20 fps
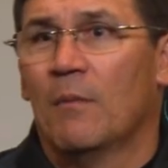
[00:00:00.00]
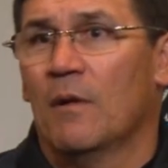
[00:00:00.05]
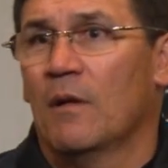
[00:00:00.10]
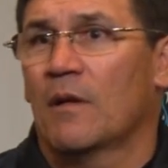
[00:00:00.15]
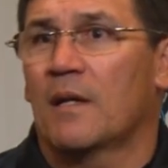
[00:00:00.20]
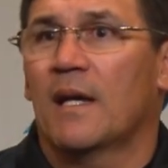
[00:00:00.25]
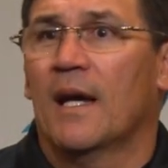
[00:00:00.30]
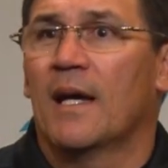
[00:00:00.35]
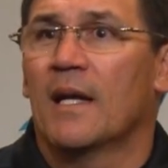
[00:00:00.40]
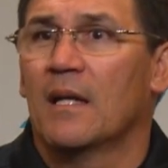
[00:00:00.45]
I'm going
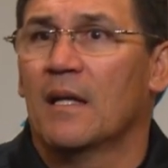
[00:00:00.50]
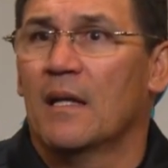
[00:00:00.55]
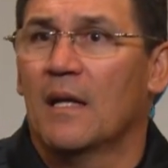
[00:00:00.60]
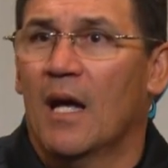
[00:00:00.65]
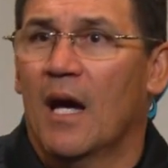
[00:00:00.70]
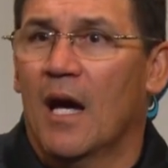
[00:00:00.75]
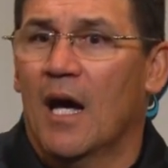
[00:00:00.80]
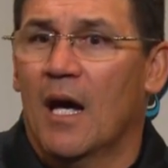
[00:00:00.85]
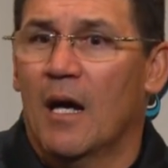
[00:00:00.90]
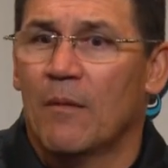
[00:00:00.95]
to look at
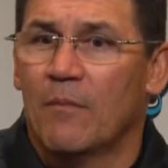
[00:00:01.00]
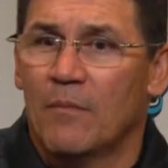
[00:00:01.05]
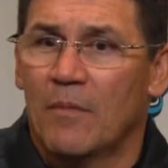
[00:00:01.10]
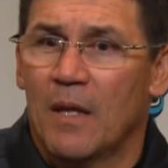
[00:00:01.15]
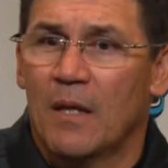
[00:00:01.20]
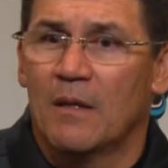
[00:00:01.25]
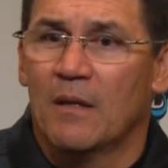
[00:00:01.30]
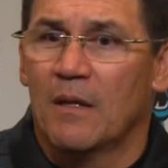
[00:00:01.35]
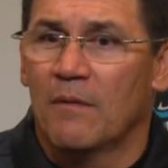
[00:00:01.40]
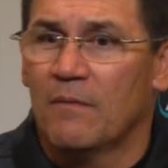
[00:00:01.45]

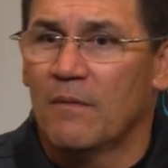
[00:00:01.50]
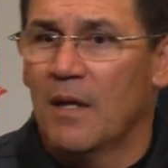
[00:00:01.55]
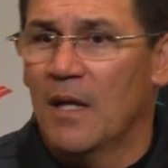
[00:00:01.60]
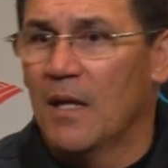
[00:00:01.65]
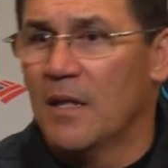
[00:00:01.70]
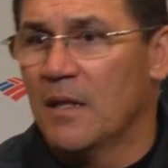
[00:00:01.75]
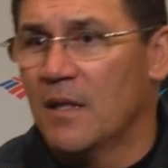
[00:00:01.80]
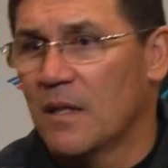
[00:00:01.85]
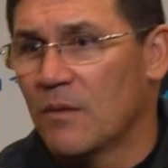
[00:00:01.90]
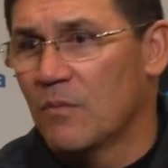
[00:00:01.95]
it.
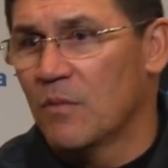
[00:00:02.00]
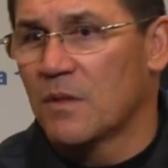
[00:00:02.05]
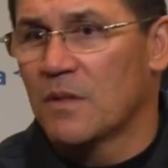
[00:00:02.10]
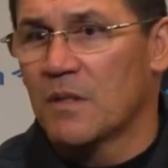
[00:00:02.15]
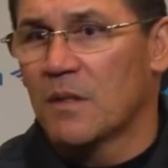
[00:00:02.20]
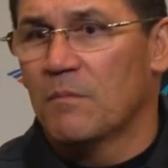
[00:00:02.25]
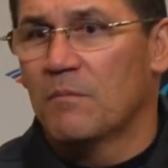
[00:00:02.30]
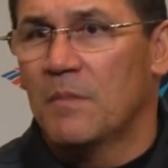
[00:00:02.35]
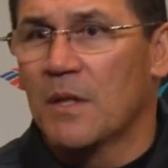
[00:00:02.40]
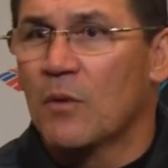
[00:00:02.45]
And it
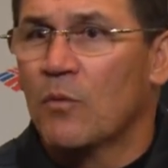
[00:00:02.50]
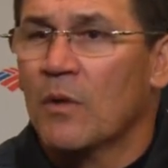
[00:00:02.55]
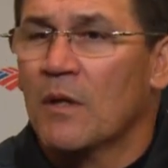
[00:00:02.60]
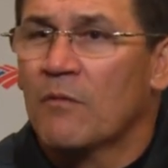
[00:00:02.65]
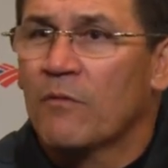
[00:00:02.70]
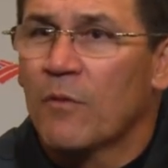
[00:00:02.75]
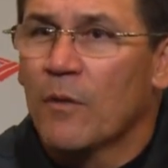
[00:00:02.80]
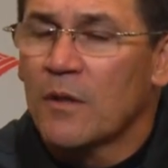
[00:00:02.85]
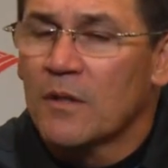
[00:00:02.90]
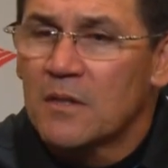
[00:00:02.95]
was a big
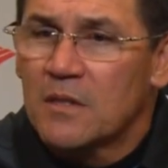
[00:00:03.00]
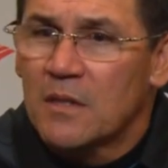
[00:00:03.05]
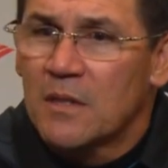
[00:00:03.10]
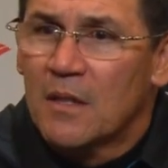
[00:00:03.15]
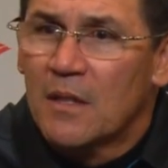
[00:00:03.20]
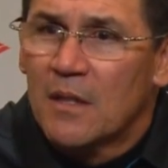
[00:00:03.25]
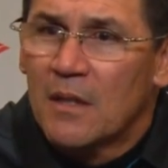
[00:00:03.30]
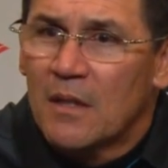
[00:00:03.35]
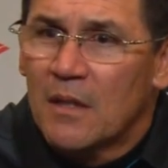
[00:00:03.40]
win for us.